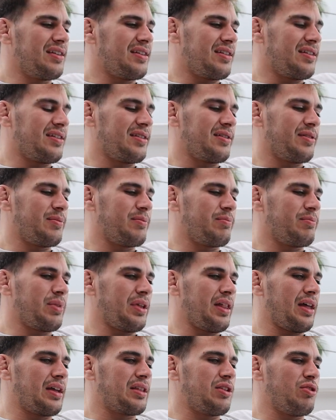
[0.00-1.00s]
But
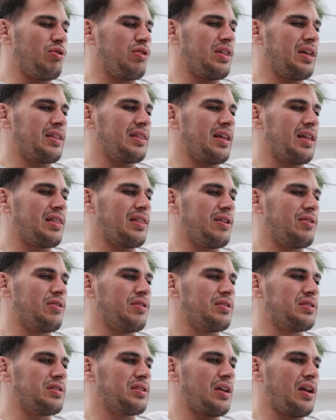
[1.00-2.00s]
like, you think that
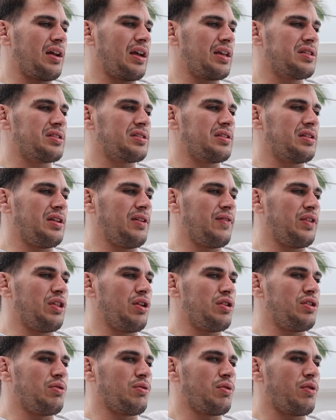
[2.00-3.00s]
there's, I guess, even though
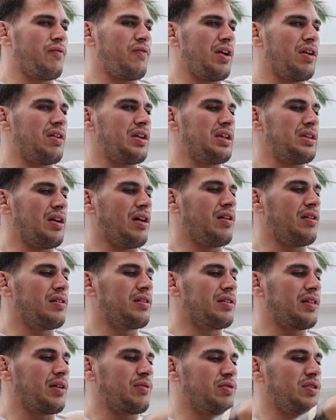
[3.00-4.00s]
you were very
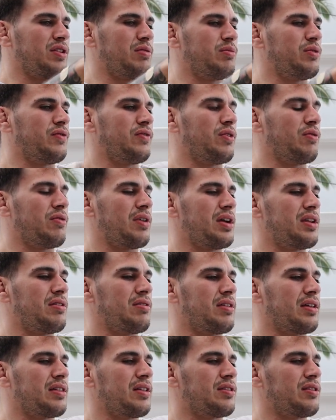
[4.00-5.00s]
young, like when you moved away, do you
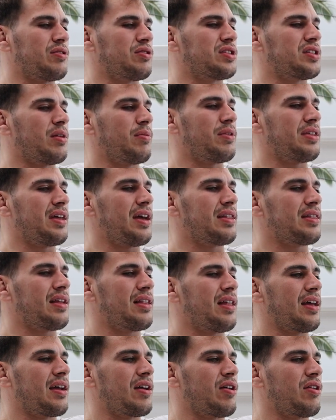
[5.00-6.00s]
think that there's some of that
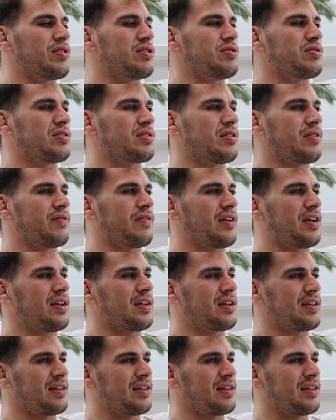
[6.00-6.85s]
like caused you to start fighting?